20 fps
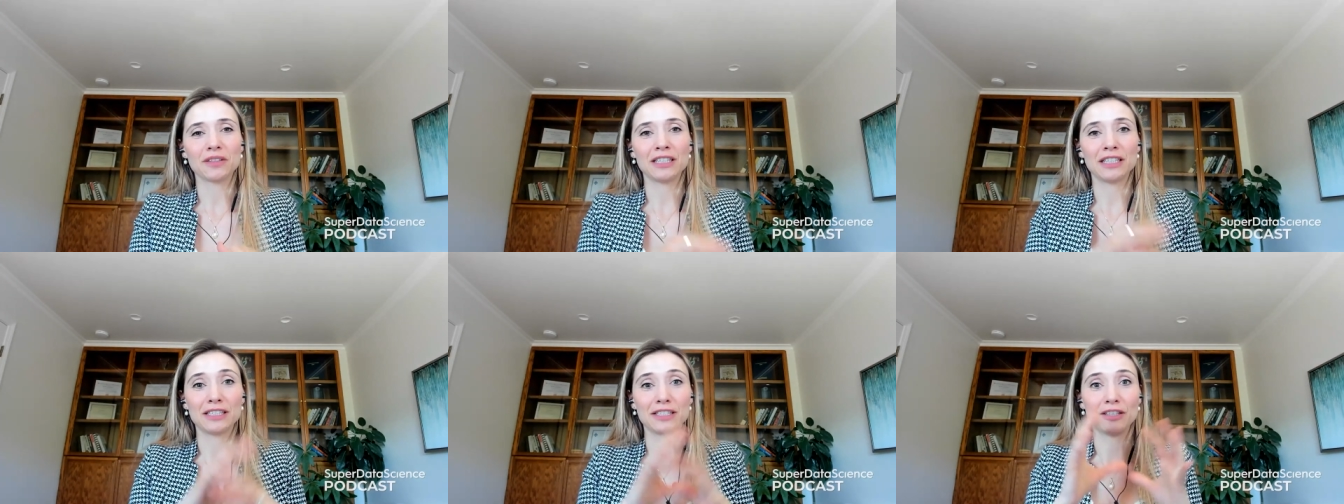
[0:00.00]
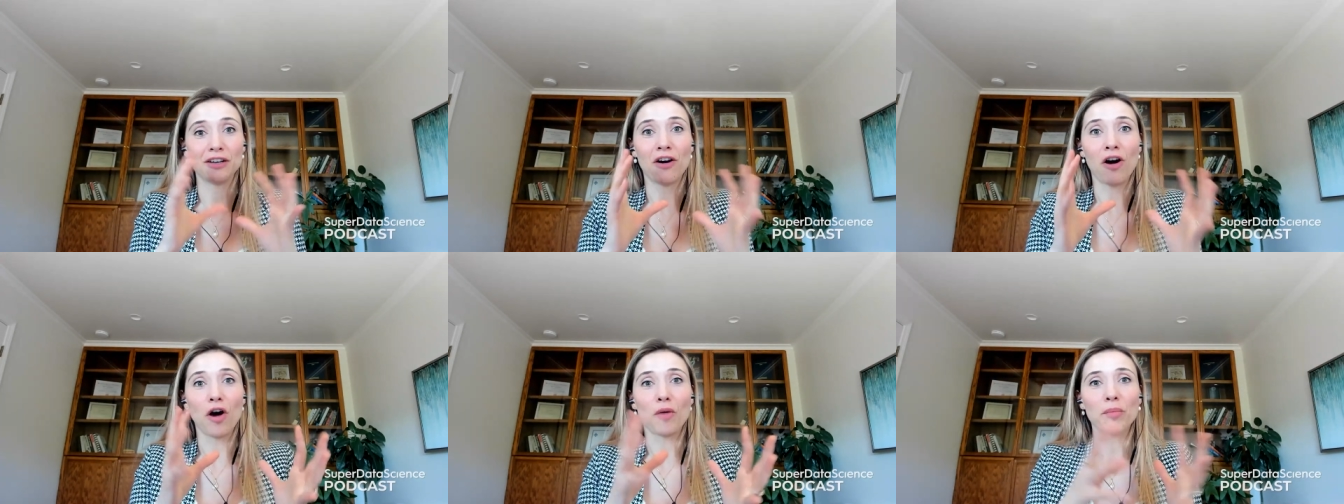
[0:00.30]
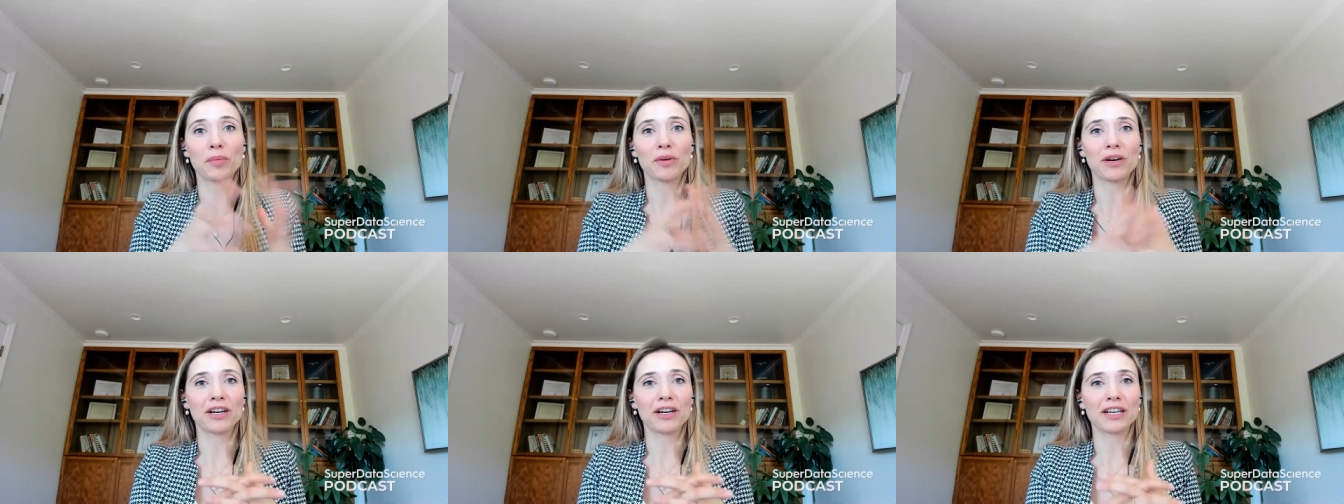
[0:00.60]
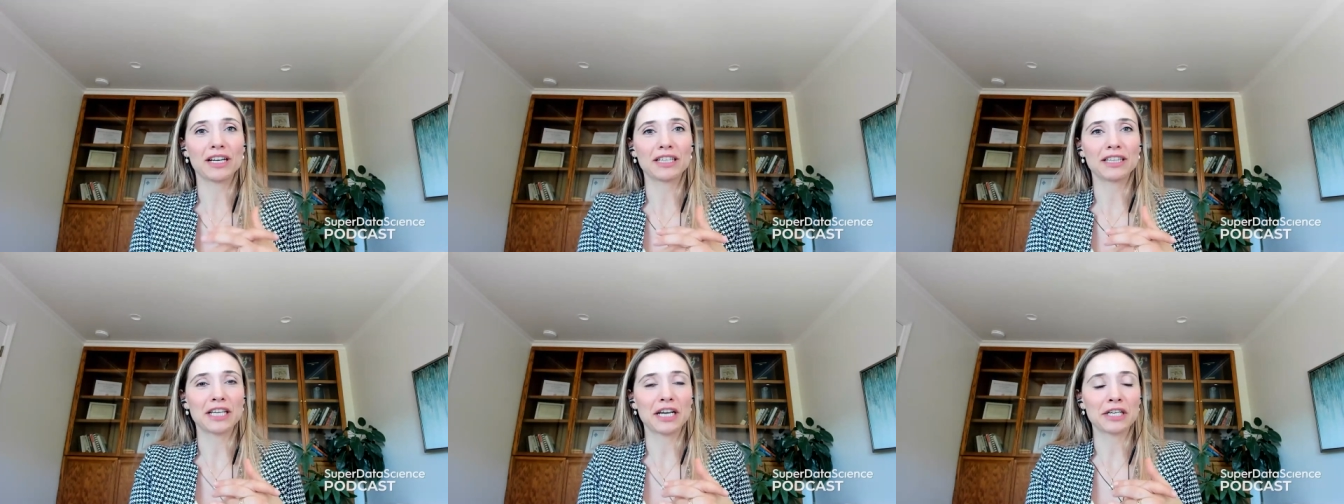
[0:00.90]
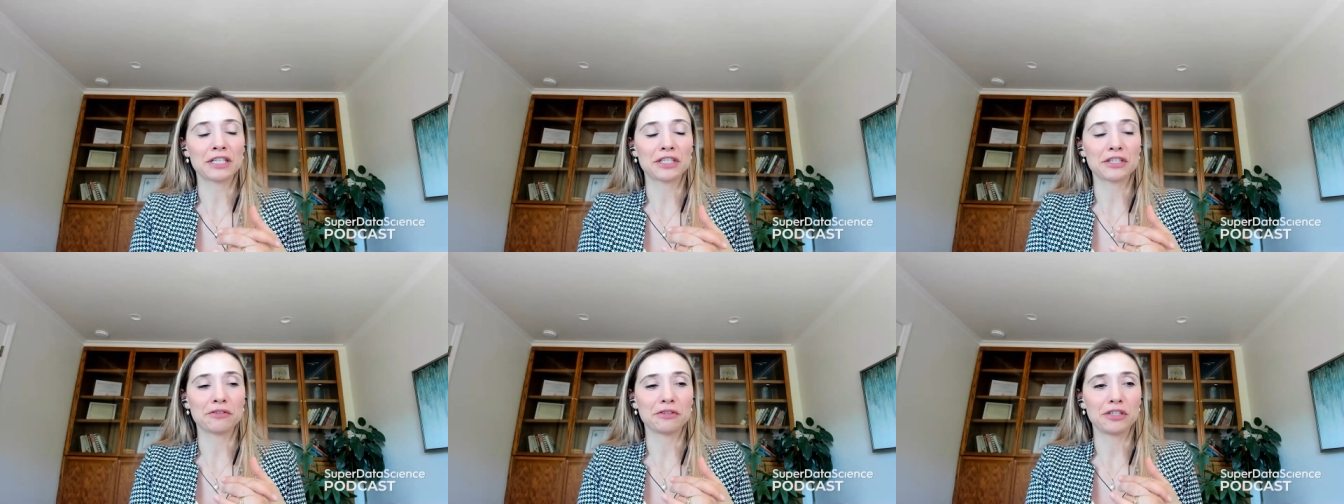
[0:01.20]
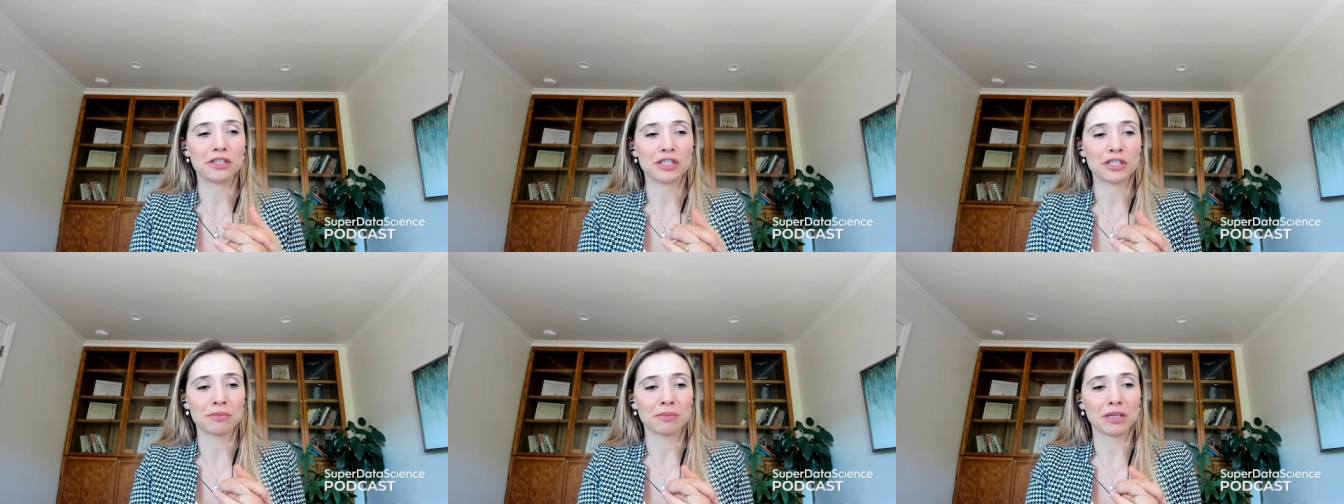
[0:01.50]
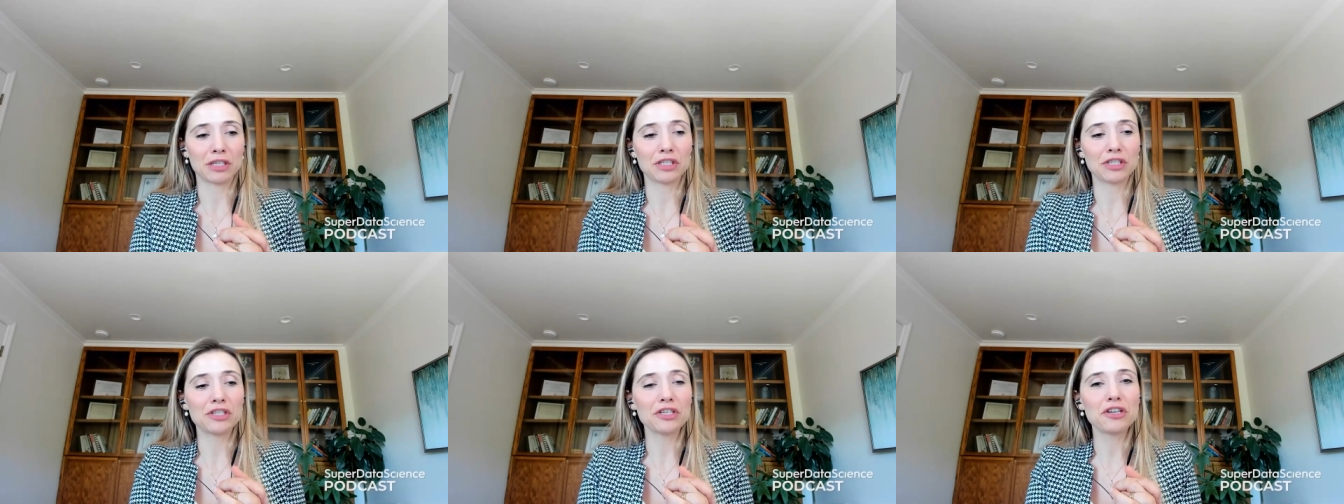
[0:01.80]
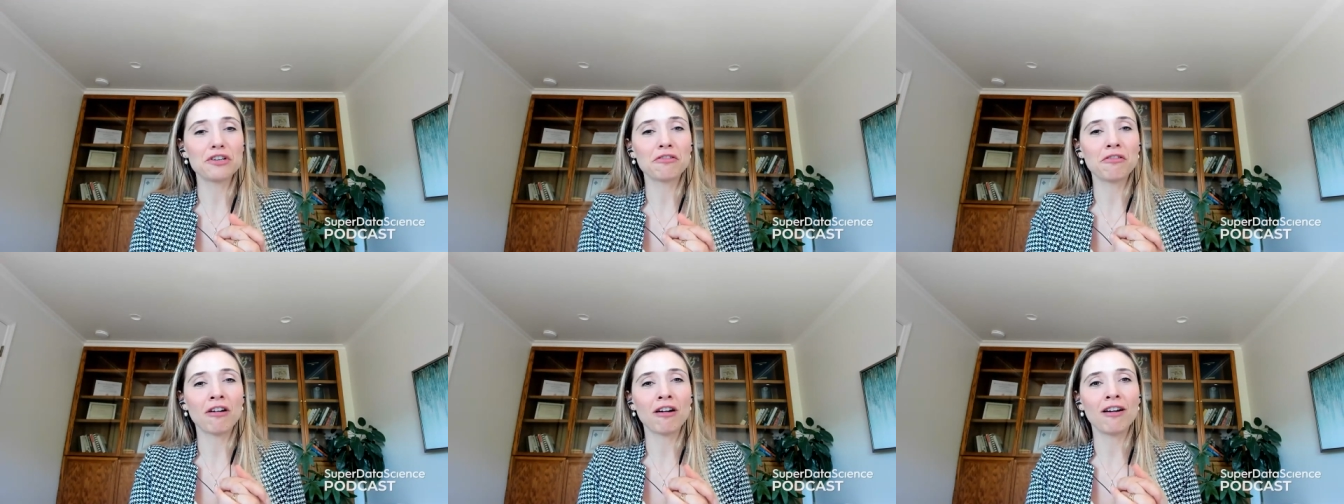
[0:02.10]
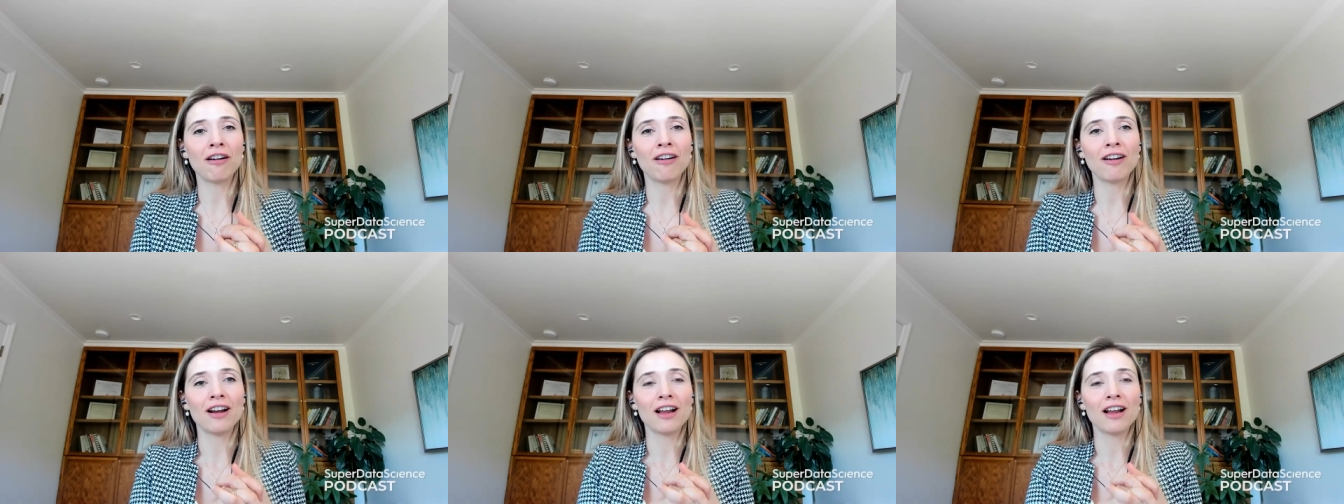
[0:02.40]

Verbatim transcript: it's the Hopper architecture, which is much newer.